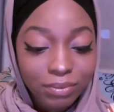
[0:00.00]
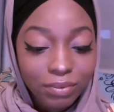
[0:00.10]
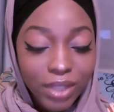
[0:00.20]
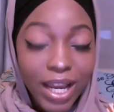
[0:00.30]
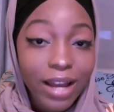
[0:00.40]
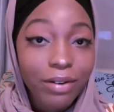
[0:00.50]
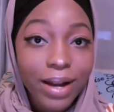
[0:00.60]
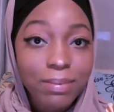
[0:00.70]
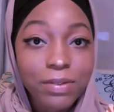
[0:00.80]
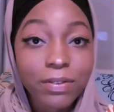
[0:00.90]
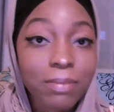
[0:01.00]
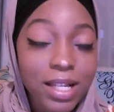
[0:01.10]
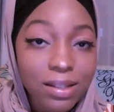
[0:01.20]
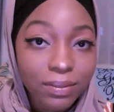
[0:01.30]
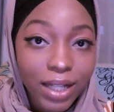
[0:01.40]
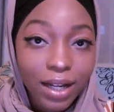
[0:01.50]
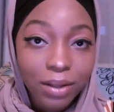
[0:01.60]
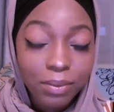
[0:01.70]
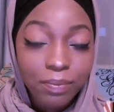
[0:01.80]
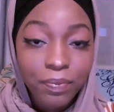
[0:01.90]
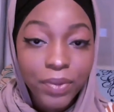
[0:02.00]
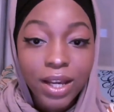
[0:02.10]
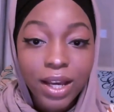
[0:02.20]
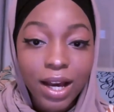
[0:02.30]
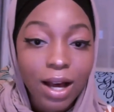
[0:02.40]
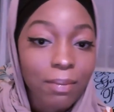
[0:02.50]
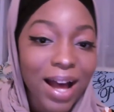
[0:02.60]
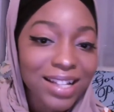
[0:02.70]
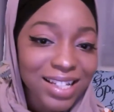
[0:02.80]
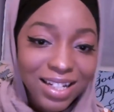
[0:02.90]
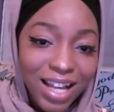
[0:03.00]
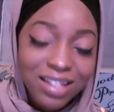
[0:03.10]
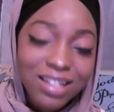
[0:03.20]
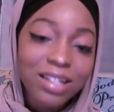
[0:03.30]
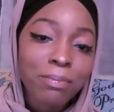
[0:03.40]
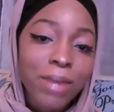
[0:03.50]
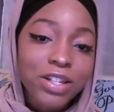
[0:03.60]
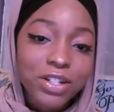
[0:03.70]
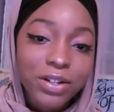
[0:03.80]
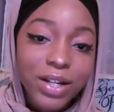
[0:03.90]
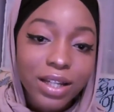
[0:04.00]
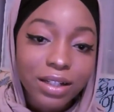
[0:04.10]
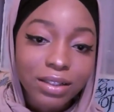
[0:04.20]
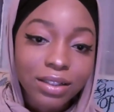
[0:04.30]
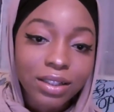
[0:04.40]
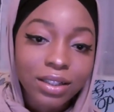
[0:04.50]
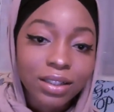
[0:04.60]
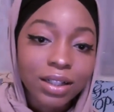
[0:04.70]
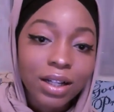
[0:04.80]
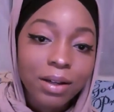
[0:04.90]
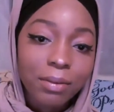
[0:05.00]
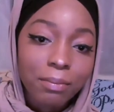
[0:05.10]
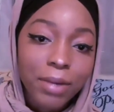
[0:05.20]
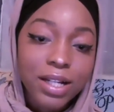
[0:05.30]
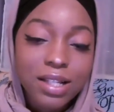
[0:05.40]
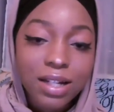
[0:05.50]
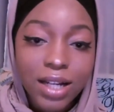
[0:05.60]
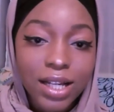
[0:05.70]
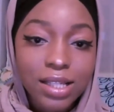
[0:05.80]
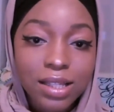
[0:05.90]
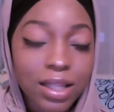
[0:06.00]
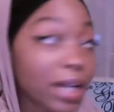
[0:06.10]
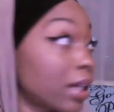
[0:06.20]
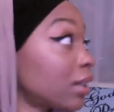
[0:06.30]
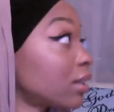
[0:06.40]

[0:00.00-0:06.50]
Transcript: hair wraps from as of now. I didn't actually measure it, but it's a nice length.